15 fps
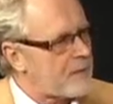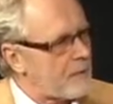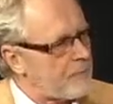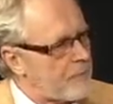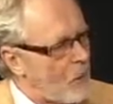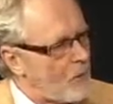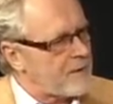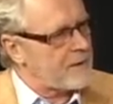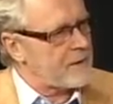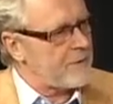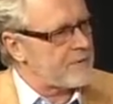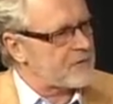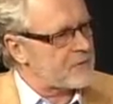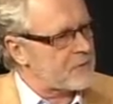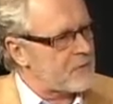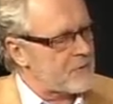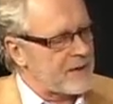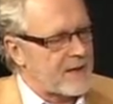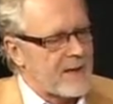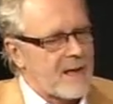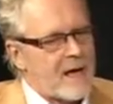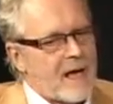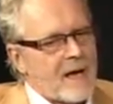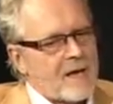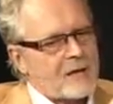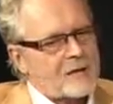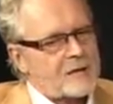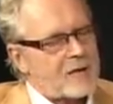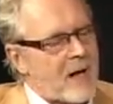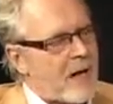component of the story. A
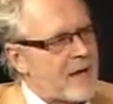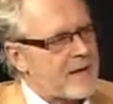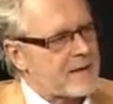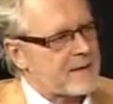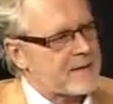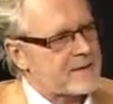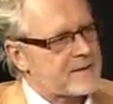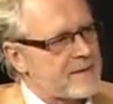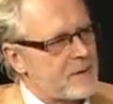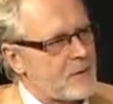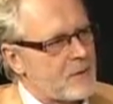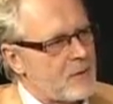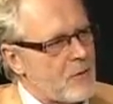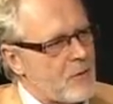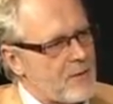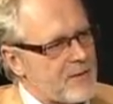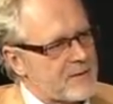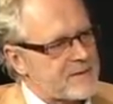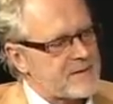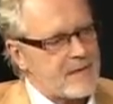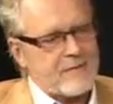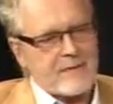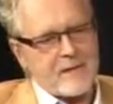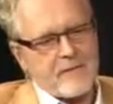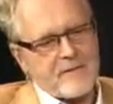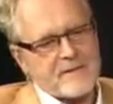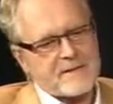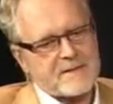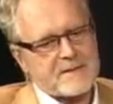child learns, even if it